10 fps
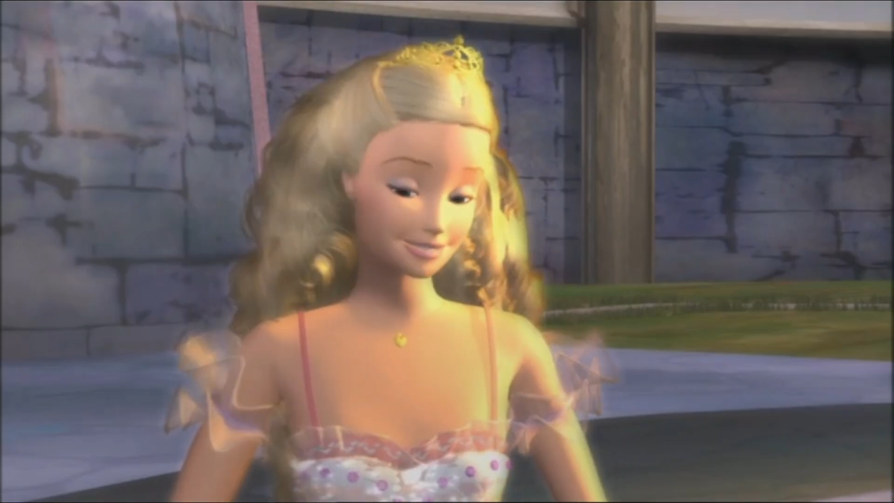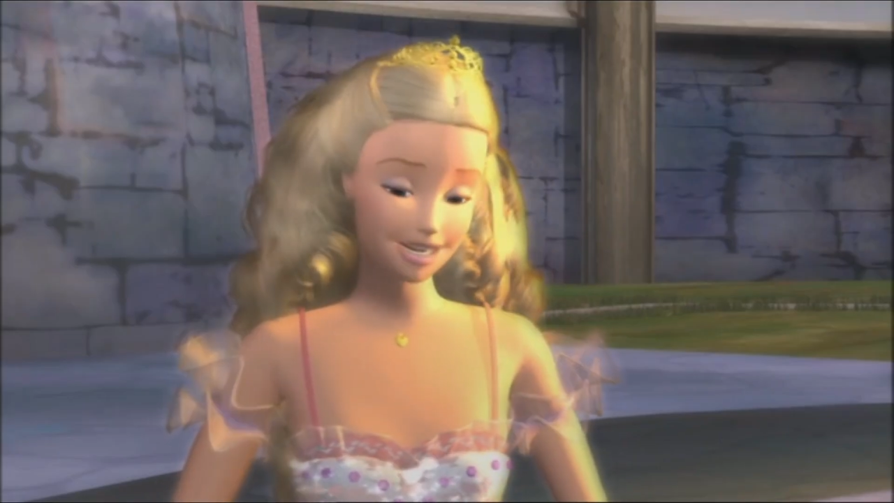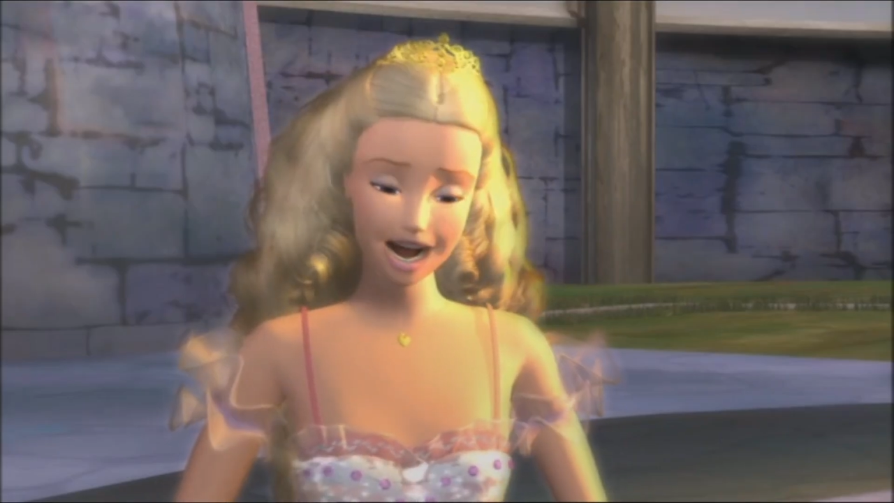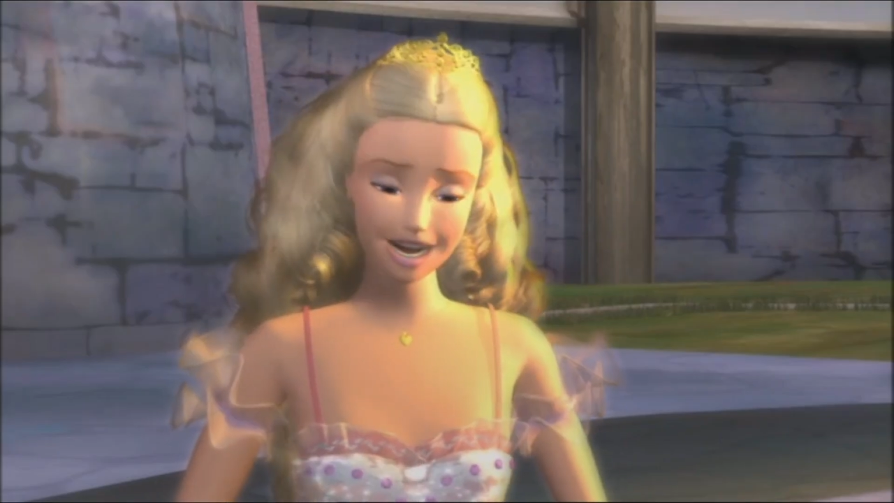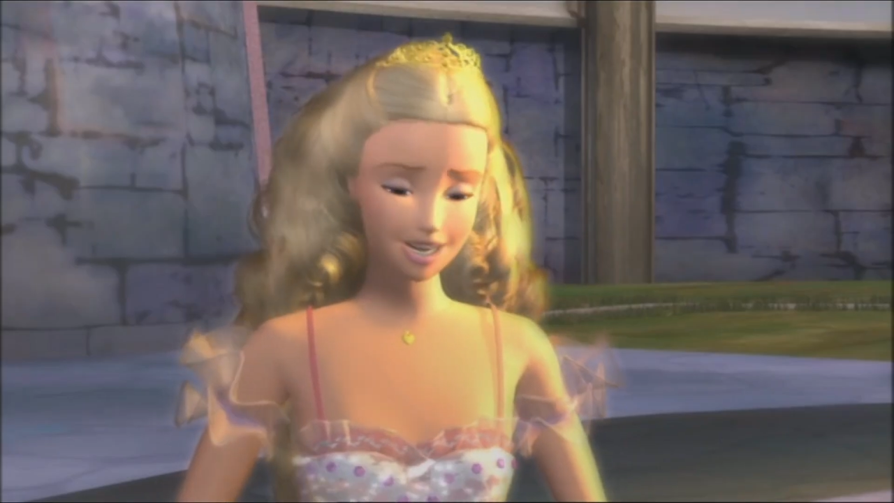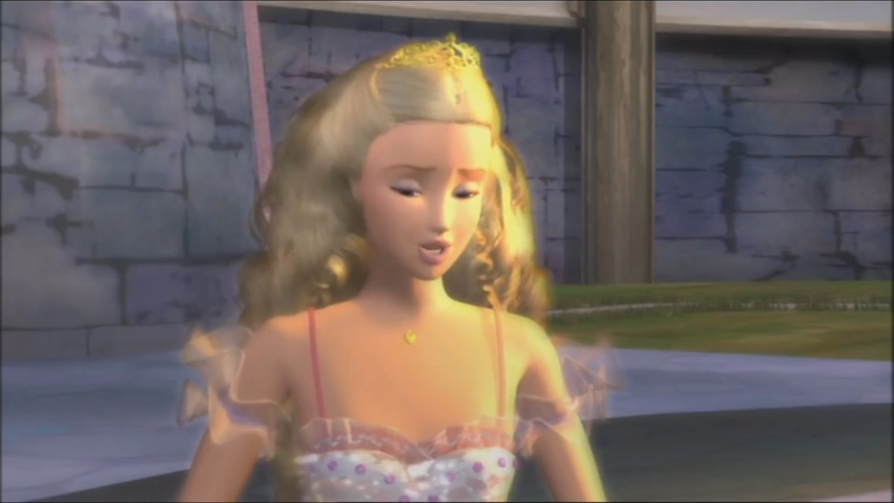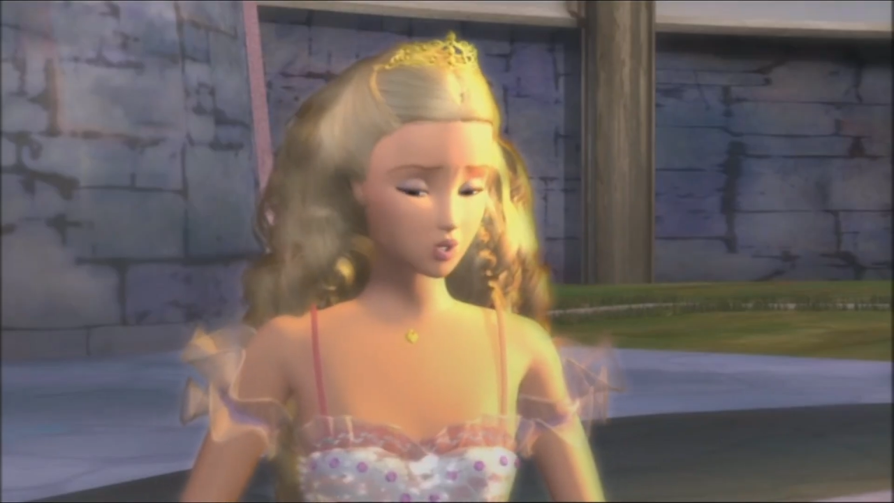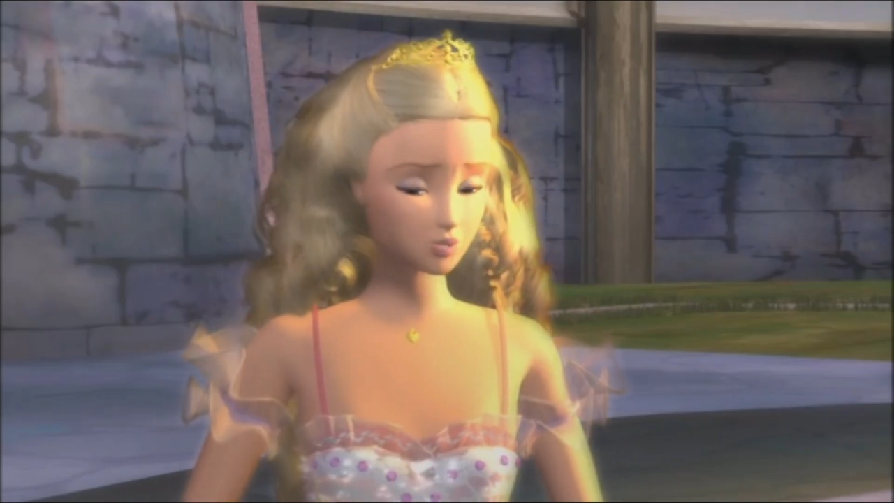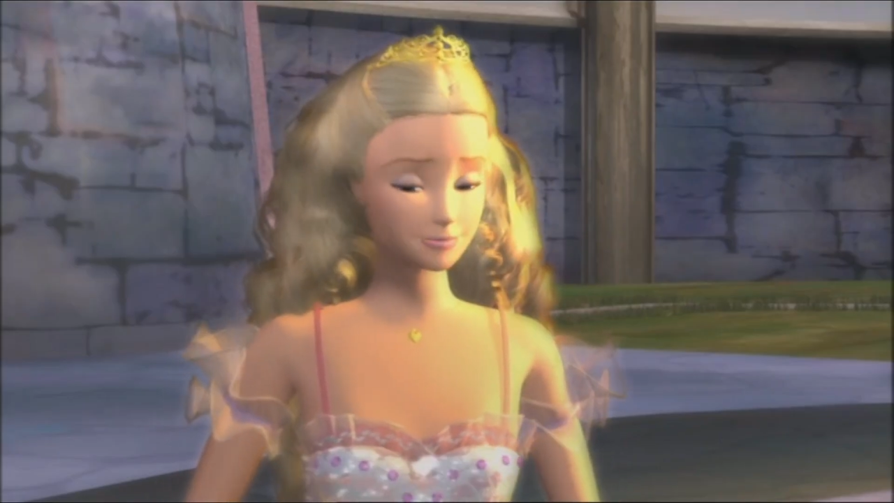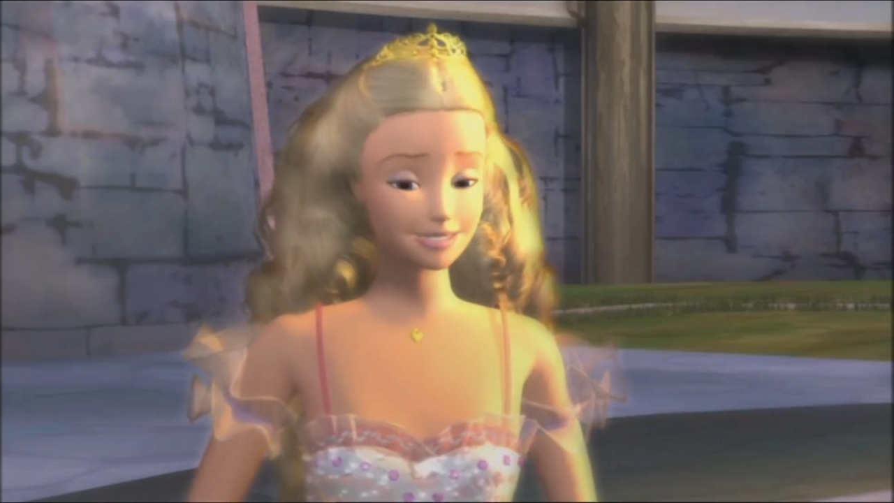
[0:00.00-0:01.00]
I
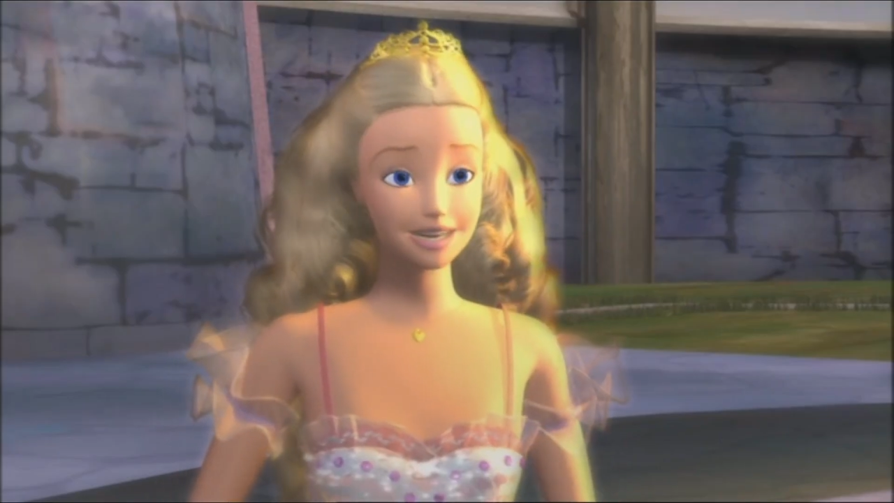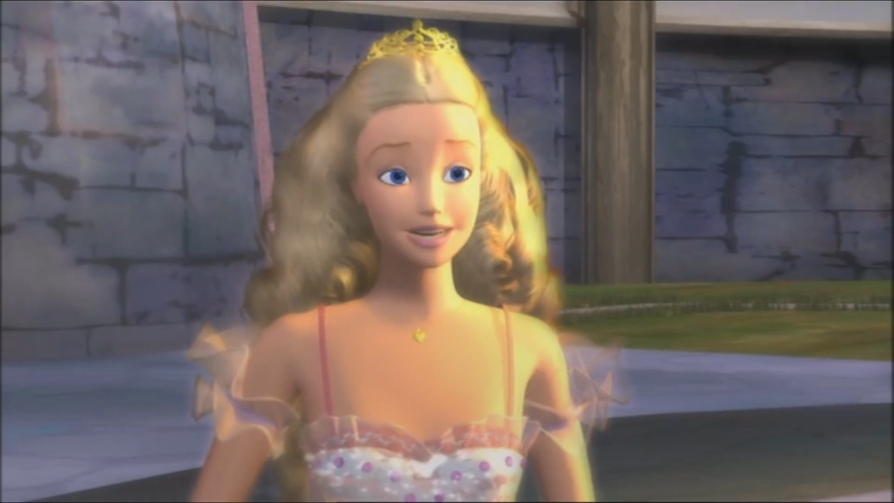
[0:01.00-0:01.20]
couldn't be.